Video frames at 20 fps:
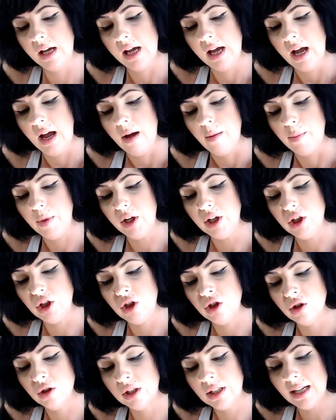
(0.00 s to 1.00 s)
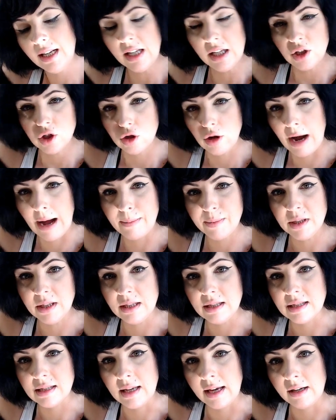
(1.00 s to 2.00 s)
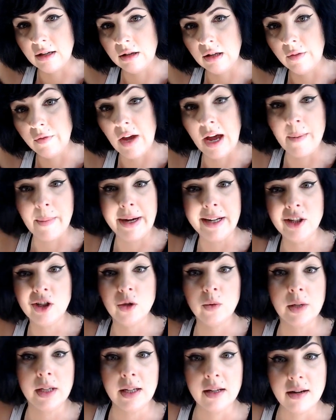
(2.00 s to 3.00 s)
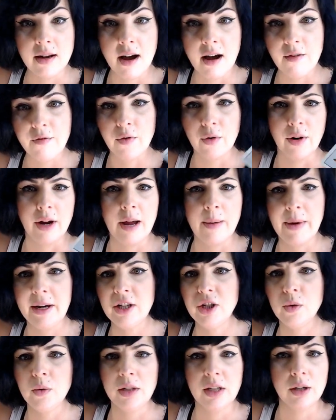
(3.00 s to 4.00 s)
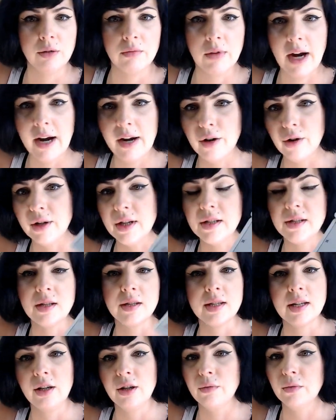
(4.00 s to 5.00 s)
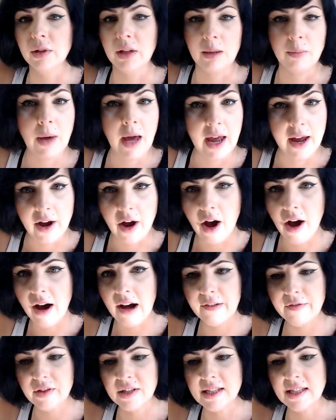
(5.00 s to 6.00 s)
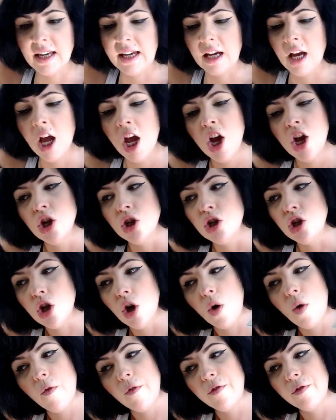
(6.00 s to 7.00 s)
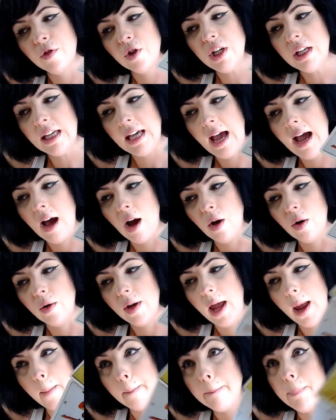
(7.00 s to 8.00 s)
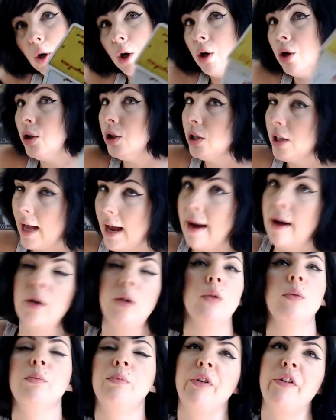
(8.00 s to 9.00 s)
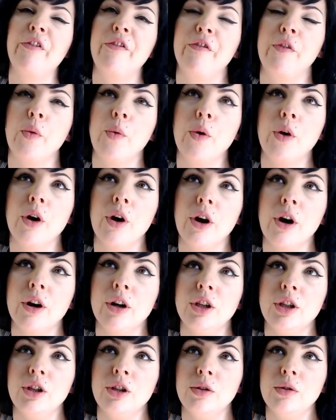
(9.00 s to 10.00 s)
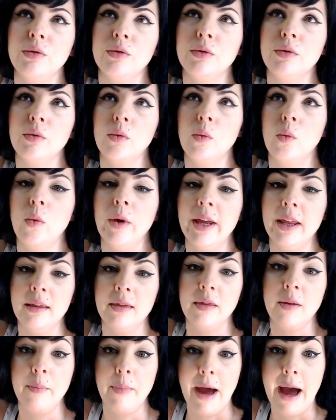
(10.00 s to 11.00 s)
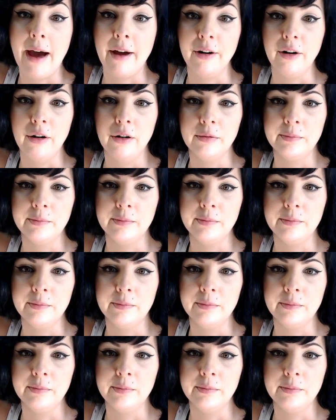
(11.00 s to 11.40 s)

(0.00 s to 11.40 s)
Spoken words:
but you're getting trapped in this cycle of, am I doing enough, or am I doing it right, or is this going to really pay off? It's like, don't freak out and pull out before you win the battle.